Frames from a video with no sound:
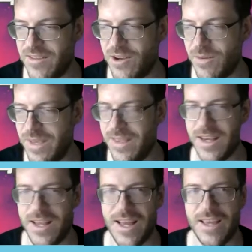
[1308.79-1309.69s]
Just don't be
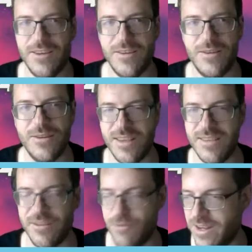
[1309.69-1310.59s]
that guy who
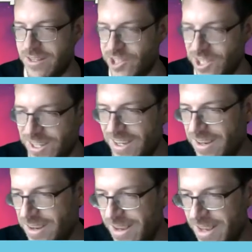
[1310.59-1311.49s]
says it's cringe.
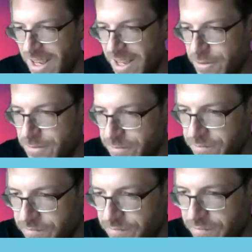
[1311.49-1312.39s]
Like